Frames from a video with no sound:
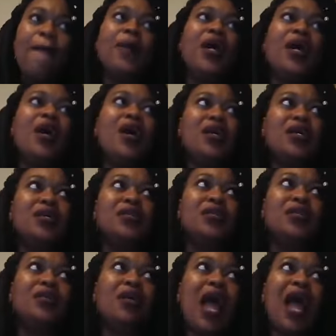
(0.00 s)

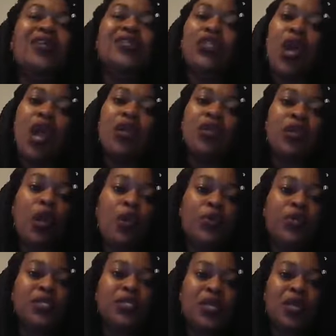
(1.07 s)
Because I started
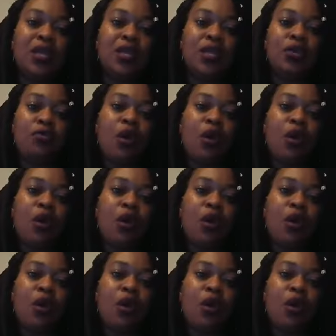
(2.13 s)
noticing,